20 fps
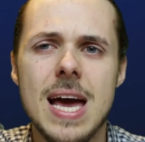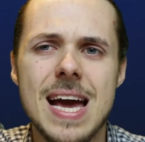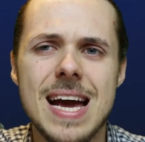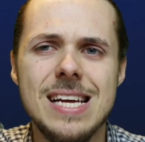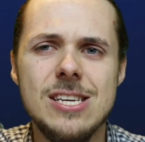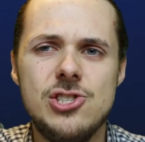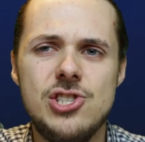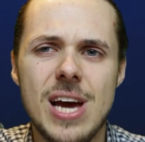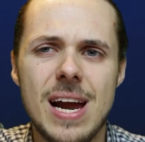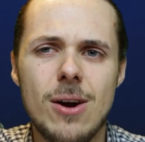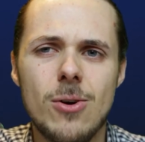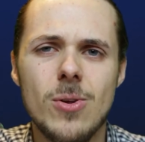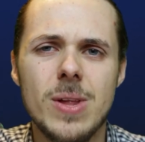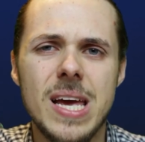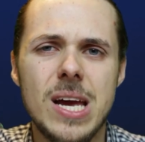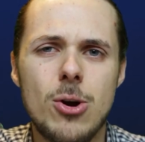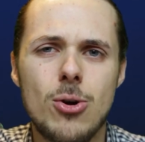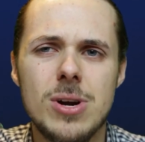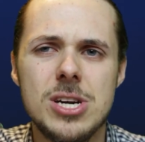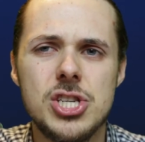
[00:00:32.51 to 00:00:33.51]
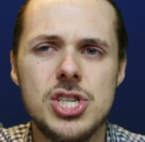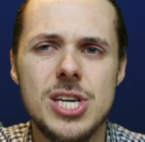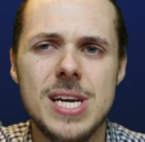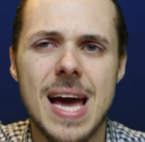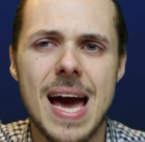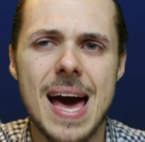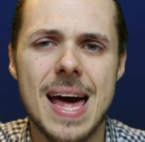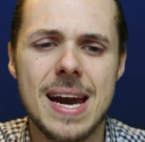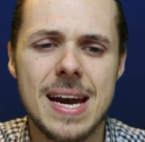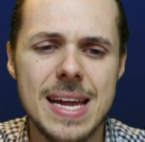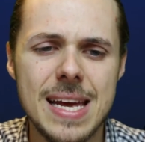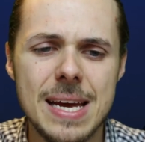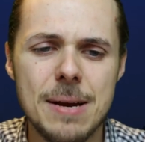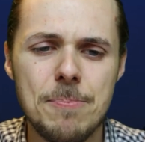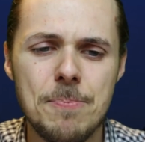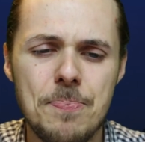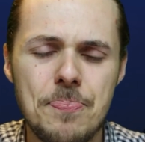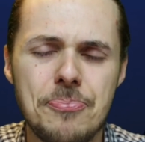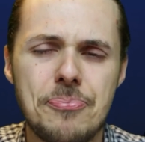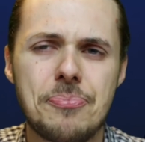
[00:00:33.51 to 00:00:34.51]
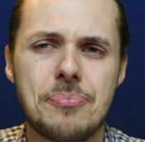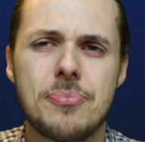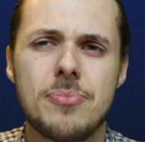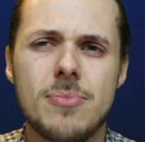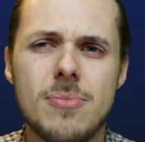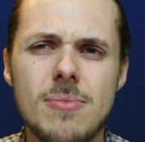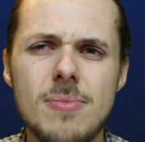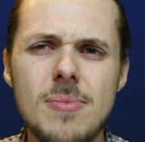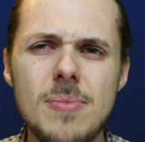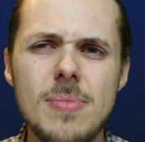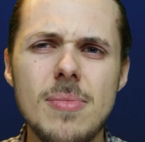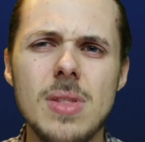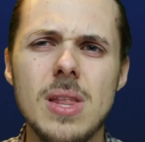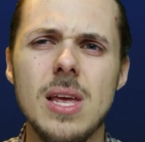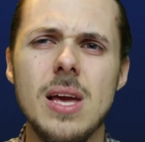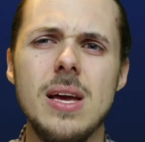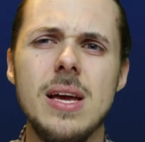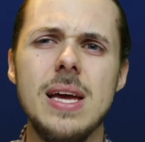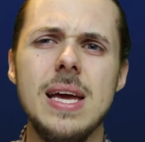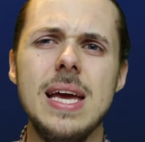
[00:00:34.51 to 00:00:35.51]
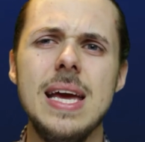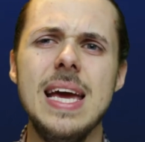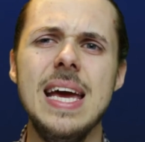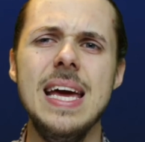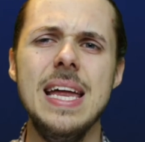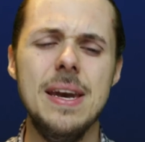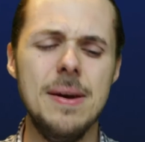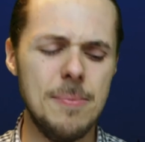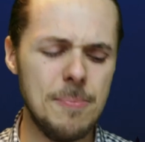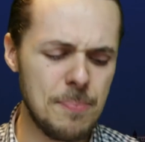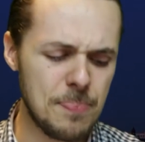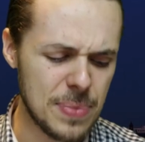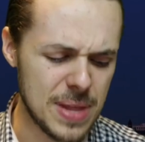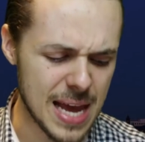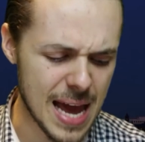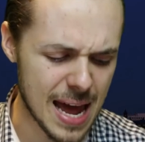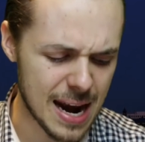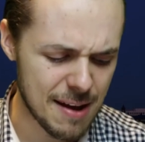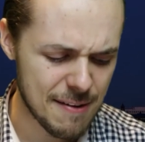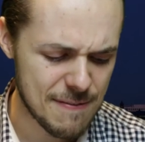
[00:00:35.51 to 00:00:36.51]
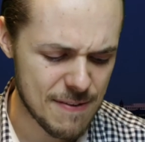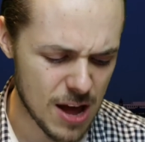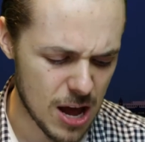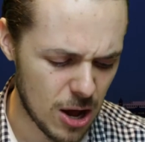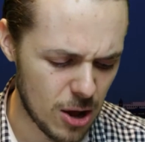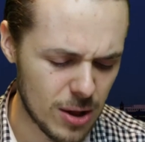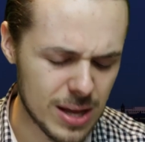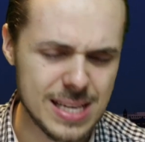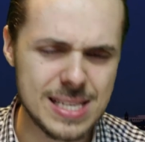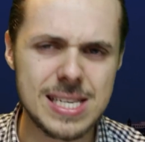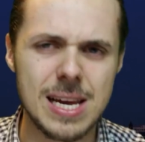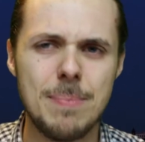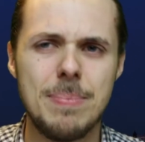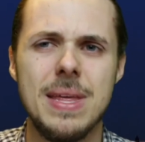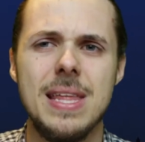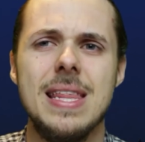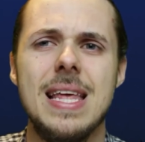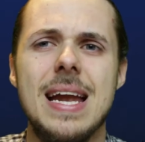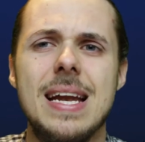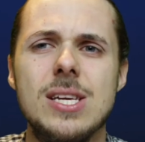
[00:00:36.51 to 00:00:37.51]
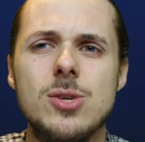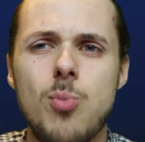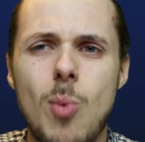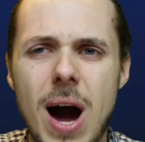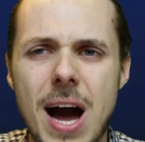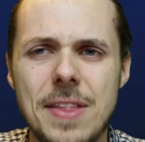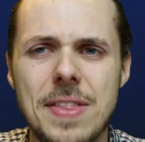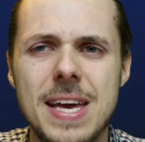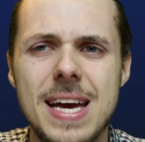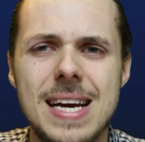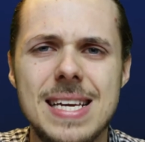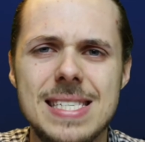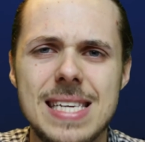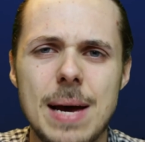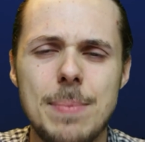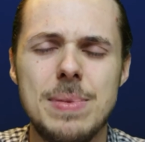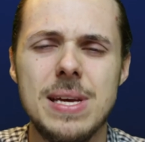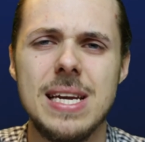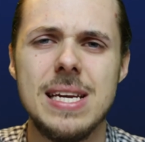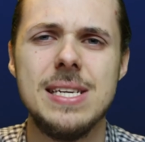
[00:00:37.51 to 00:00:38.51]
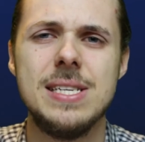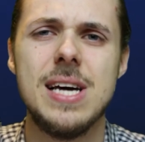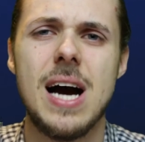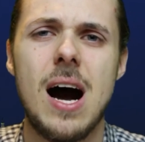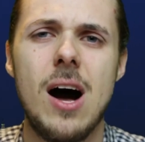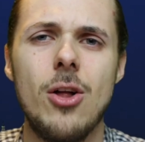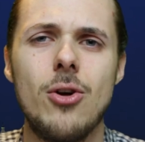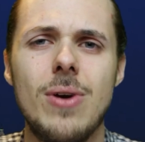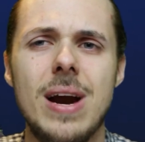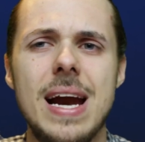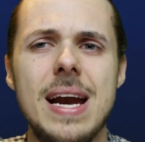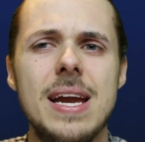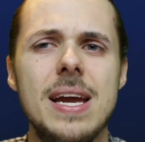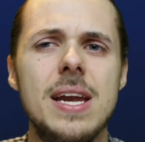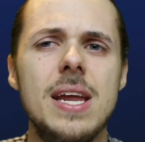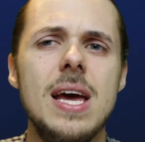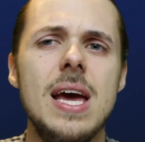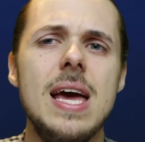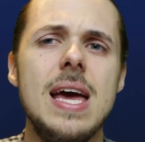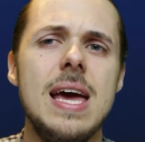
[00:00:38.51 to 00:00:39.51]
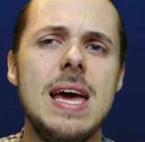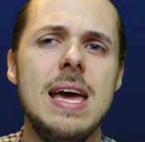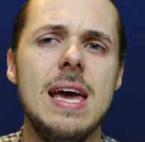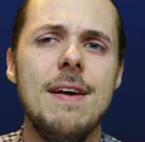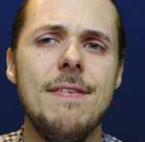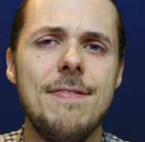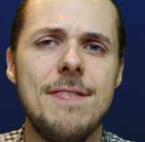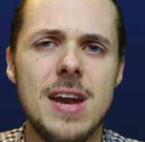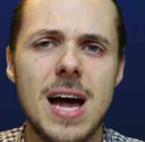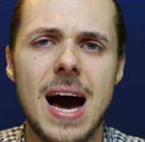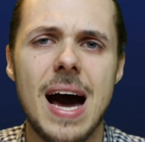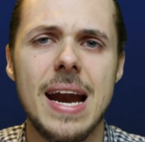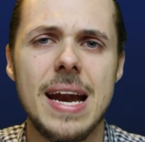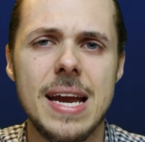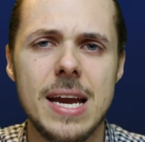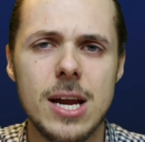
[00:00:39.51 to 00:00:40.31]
In generally, Christianity in the NFL is something that is widely accepted and tolerated, if not